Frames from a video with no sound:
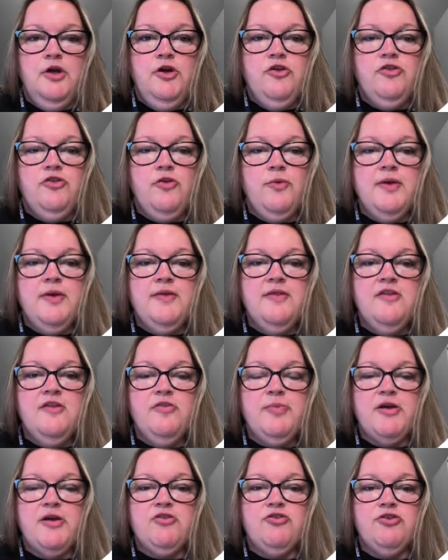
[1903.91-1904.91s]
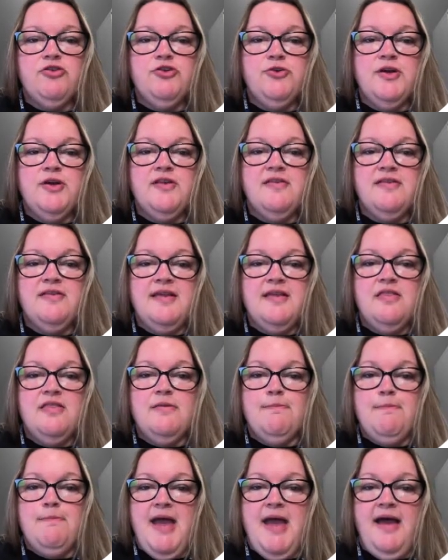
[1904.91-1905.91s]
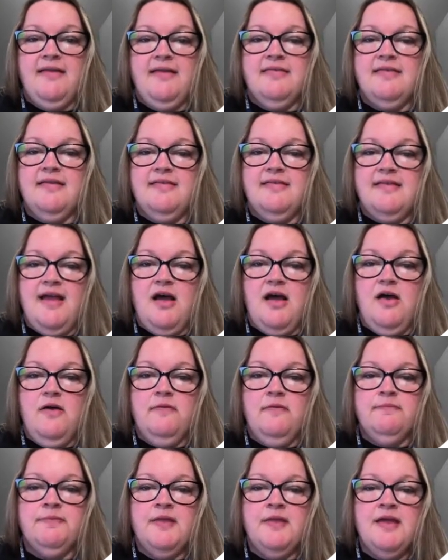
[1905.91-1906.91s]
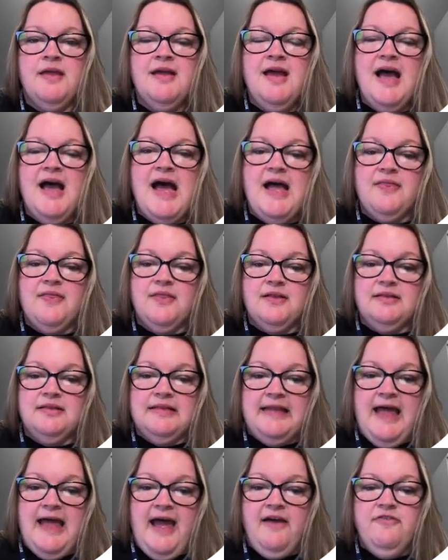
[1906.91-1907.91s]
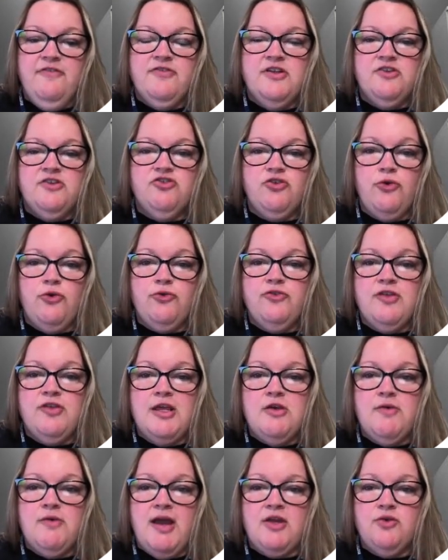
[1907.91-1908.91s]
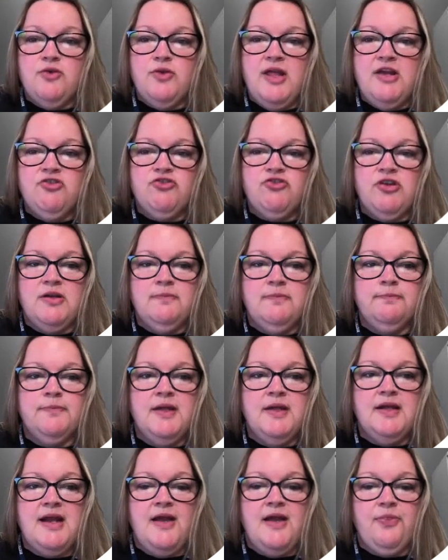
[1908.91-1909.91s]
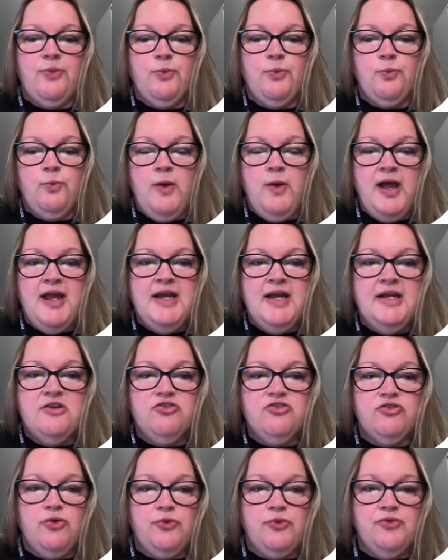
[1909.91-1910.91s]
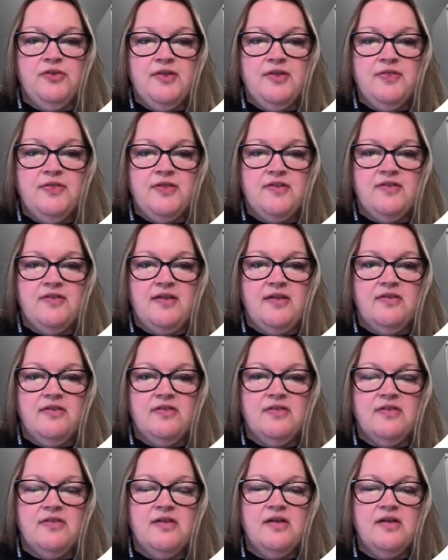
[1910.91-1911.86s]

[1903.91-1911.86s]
So in this picture, you can see the mast cell. On the left, it shows degranulation, and on the right, it shows synthesis.